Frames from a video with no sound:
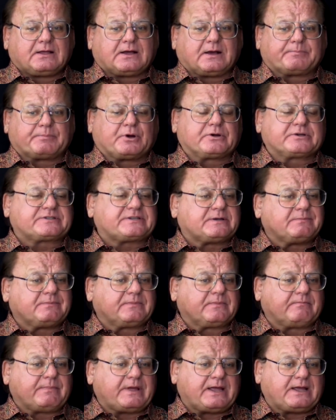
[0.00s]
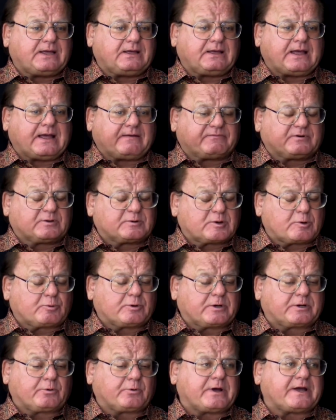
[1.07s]
a person may have a
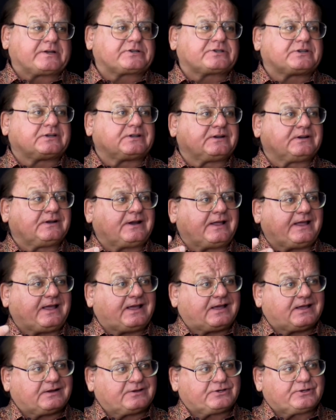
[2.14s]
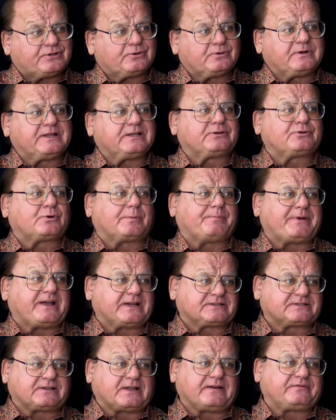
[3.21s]
regression and tune into a
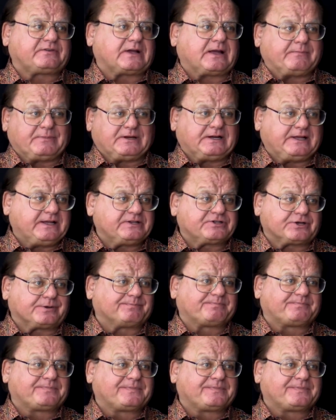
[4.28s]
past lifetime in Egypt.